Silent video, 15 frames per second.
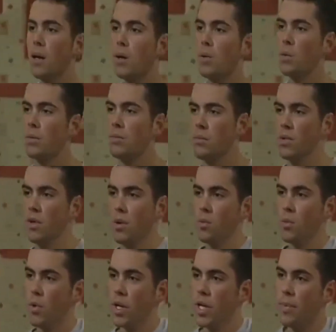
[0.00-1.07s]
Well, you're
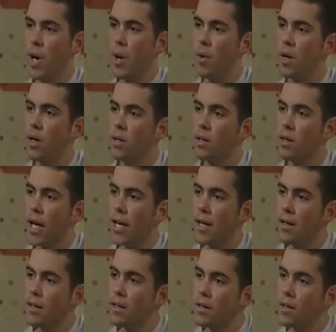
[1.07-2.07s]
not worried about her, are you?